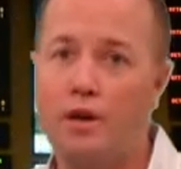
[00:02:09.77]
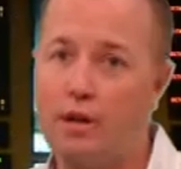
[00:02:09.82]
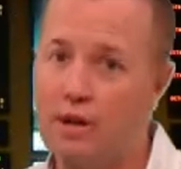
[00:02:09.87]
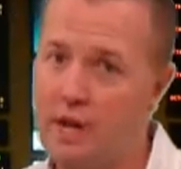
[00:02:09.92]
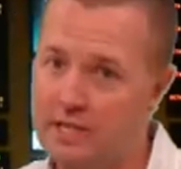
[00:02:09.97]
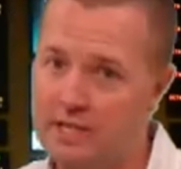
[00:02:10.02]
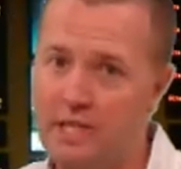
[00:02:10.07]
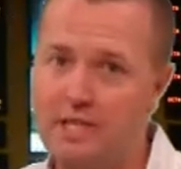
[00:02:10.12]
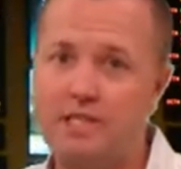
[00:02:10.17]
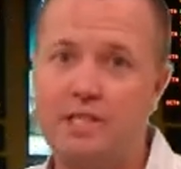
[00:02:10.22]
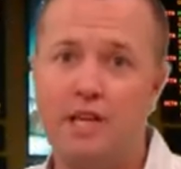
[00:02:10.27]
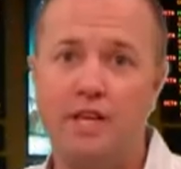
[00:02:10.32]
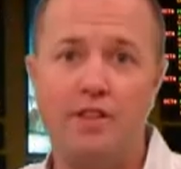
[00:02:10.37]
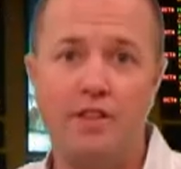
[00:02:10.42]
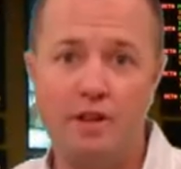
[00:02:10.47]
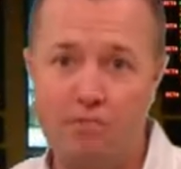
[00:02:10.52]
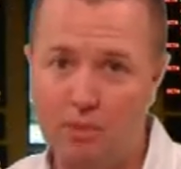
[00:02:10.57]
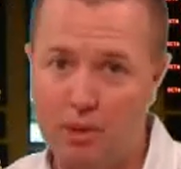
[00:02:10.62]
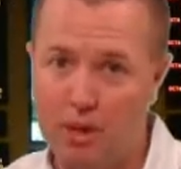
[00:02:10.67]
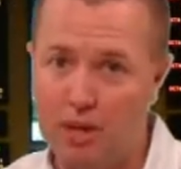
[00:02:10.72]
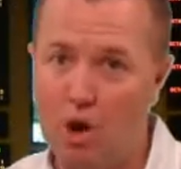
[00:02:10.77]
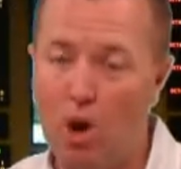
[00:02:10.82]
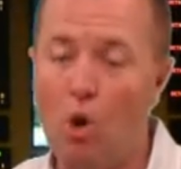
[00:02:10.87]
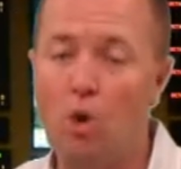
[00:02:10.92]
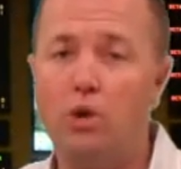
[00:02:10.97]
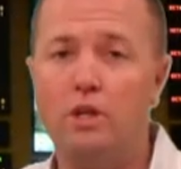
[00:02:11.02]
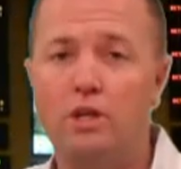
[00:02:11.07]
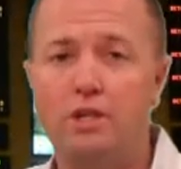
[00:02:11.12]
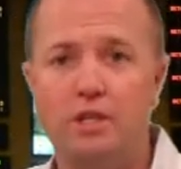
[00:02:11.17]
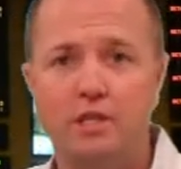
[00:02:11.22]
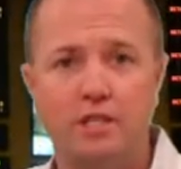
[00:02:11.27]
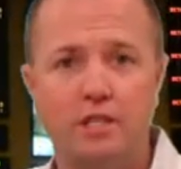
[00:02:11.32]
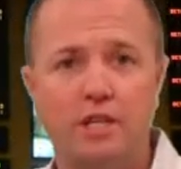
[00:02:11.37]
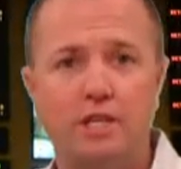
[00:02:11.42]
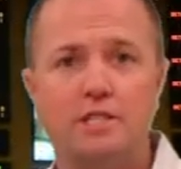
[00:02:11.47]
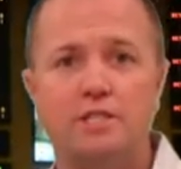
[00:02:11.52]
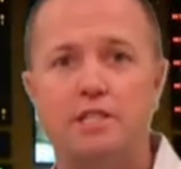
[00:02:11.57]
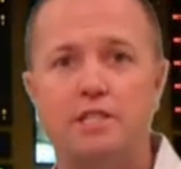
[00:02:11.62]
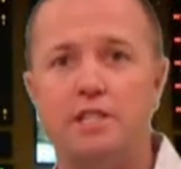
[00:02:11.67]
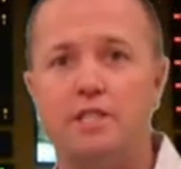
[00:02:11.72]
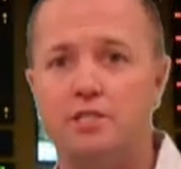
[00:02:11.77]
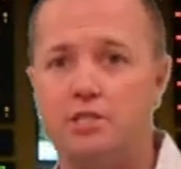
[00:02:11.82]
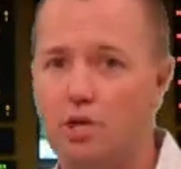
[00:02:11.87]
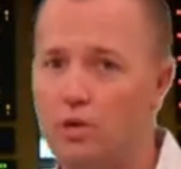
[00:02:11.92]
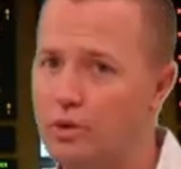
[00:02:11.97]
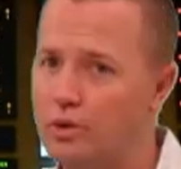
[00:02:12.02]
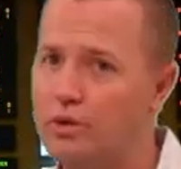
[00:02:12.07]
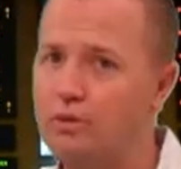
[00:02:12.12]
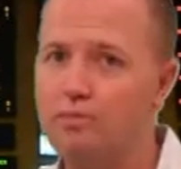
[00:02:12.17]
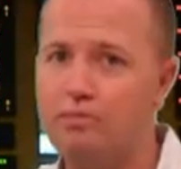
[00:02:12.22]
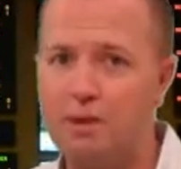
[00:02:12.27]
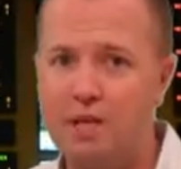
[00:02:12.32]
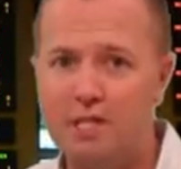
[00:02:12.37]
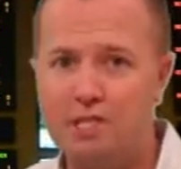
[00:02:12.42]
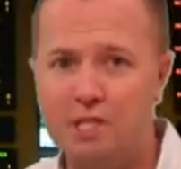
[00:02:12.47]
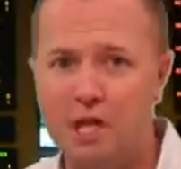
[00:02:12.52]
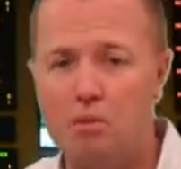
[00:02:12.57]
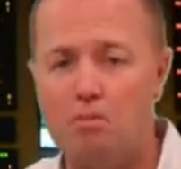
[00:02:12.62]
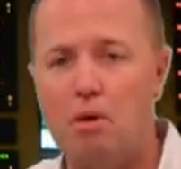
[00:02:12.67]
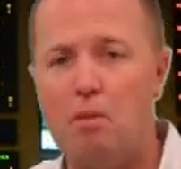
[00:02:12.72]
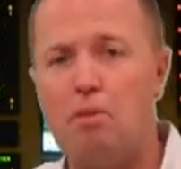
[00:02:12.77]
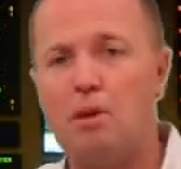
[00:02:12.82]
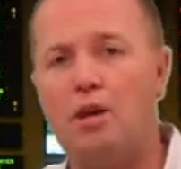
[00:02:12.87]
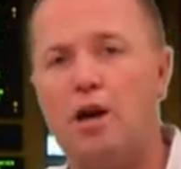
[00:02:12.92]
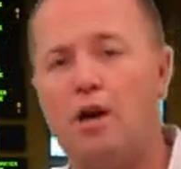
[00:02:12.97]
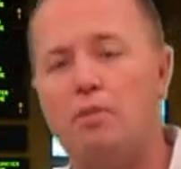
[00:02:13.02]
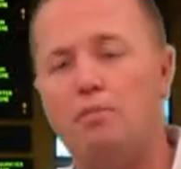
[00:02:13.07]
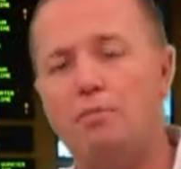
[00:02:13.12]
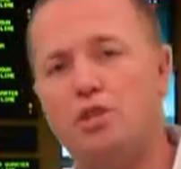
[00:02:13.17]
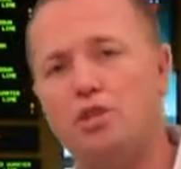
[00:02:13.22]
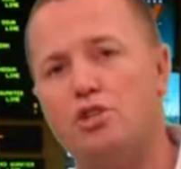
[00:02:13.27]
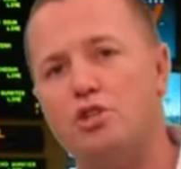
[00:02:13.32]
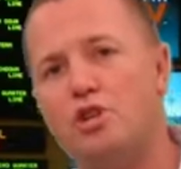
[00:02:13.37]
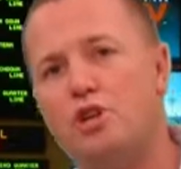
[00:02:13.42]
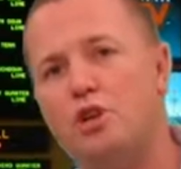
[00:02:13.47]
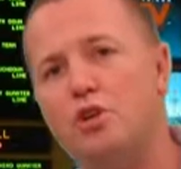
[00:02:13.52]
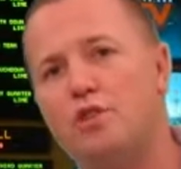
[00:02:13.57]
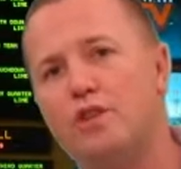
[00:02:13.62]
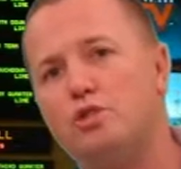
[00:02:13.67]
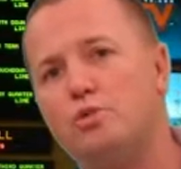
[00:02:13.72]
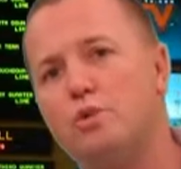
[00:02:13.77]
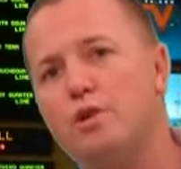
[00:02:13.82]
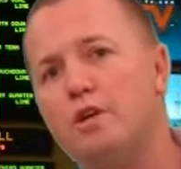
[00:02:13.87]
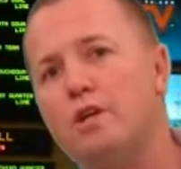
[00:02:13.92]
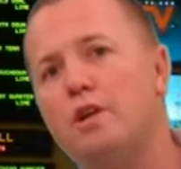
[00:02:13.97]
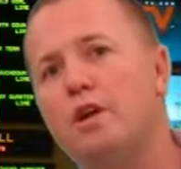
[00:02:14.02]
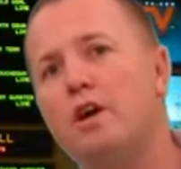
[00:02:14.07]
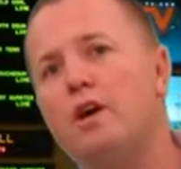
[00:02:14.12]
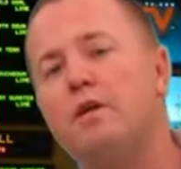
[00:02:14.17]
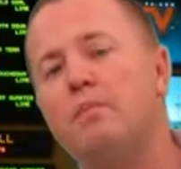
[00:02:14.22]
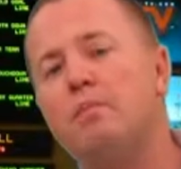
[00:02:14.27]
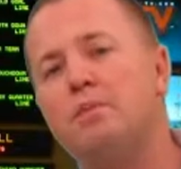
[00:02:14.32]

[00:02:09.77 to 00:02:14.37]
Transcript: As I said, they've played Oakland and Tennessee, so a big step up in competition here this week.